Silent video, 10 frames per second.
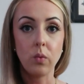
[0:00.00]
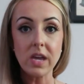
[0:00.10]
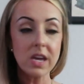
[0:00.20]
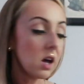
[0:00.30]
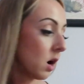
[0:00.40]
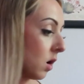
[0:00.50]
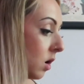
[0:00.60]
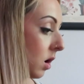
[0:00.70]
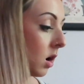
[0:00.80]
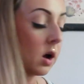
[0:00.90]
We
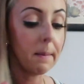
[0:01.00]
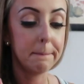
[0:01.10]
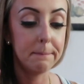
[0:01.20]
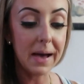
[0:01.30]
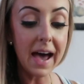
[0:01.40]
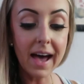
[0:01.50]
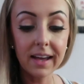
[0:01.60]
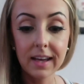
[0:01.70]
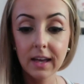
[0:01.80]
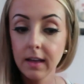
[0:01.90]
are
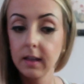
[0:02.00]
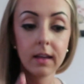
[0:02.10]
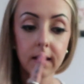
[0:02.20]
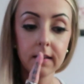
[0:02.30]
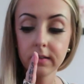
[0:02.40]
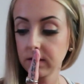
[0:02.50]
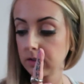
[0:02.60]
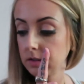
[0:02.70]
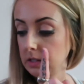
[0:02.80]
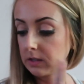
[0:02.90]
back
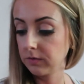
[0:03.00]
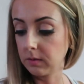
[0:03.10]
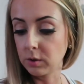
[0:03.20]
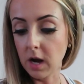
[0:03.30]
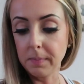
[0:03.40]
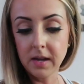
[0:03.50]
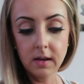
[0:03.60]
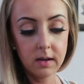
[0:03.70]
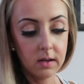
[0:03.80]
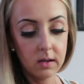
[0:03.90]
from
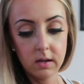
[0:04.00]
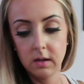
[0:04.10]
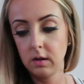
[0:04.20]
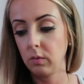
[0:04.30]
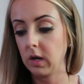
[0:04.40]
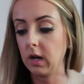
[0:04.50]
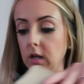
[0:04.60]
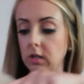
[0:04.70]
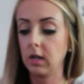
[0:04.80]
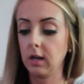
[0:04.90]
shopping.
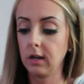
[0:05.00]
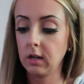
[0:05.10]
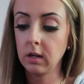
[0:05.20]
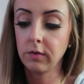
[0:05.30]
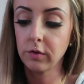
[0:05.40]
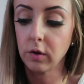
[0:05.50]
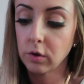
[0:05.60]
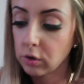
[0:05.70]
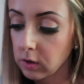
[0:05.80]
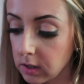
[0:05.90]
Got a ton of
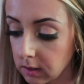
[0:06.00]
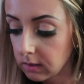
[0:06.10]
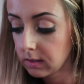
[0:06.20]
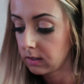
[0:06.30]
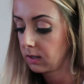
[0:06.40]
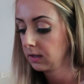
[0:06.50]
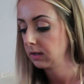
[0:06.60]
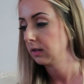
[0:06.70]
groceries.